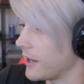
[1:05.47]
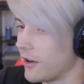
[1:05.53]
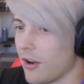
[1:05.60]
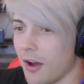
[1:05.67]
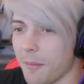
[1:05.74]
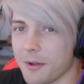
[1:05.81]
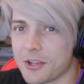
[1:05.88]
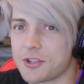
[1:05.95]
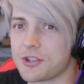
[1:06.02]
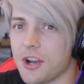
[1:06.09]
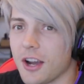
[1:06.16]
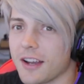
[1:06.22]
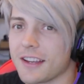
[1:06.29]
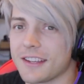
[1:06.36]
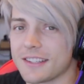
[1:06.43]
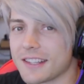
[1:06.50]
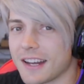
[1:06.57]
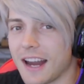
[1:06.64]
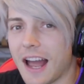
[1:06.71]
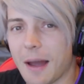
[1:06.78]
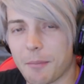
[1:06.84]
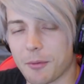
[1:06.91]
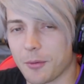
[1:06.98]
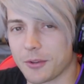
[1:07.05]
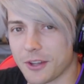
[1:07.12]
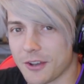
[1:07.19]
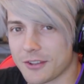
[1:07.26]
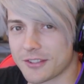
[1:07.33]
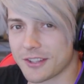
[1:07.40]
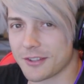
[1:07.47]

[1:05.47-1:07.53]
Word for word: I don't know how much chugging is gonna happen with those.